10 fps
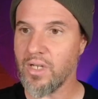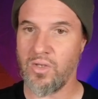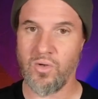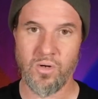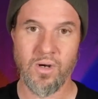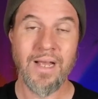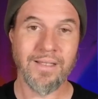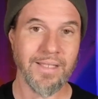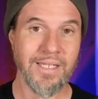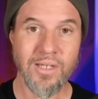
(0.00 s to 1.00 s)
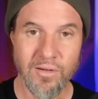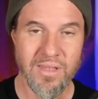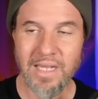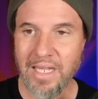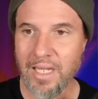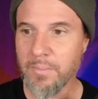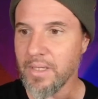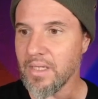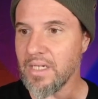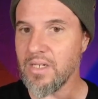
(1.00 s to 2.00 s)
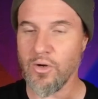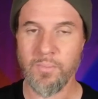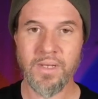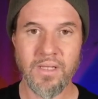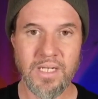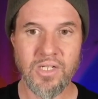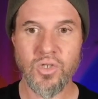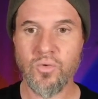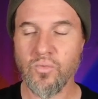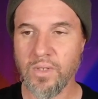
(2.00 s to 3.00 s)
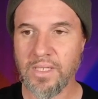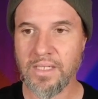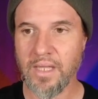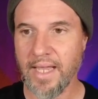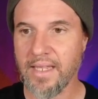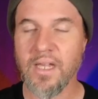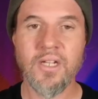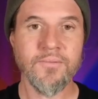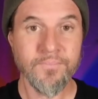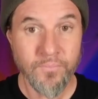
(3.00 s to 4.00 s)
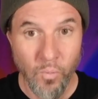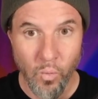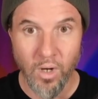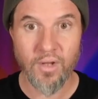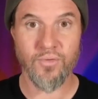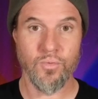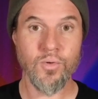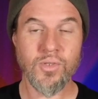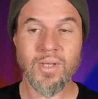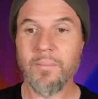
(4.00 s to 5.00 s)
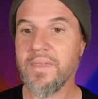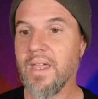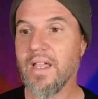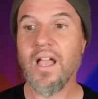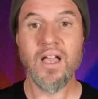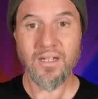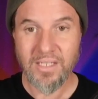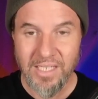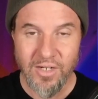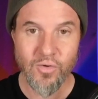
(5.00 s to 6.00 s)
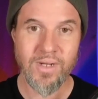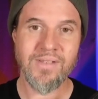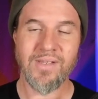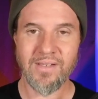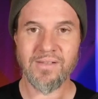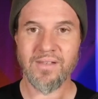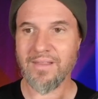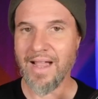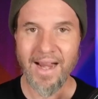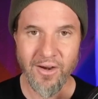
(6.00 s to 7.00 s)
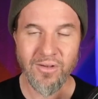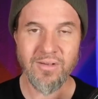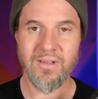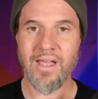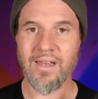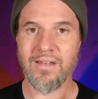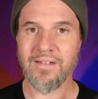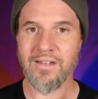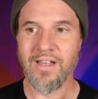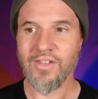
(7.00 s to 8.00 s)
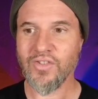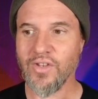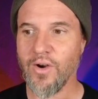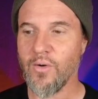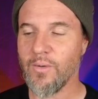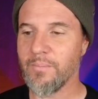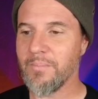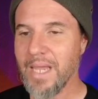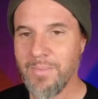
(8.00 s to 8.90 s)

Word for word: your linear thinking ability, your ability to really like work through something decreases the higher you get. So maybe